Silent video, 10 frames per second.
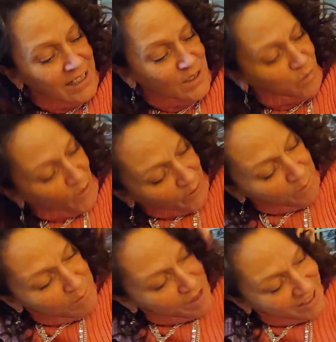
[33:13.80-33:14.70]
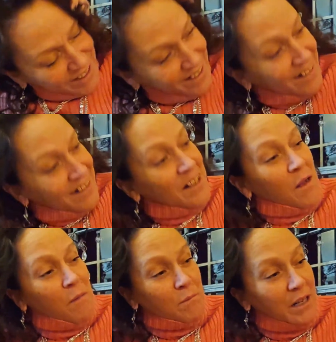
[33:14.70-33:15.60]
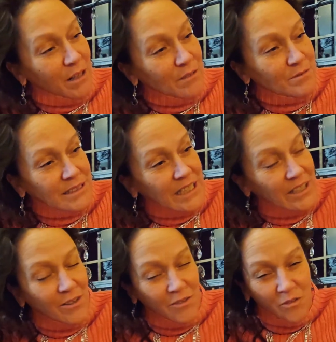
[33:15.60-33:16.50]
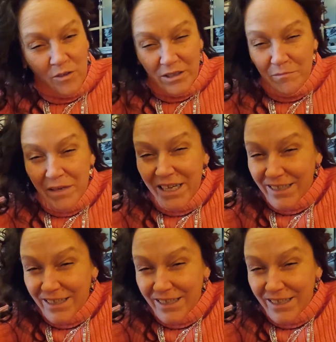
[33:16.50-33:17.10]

for a minute. But I'm still on the mend,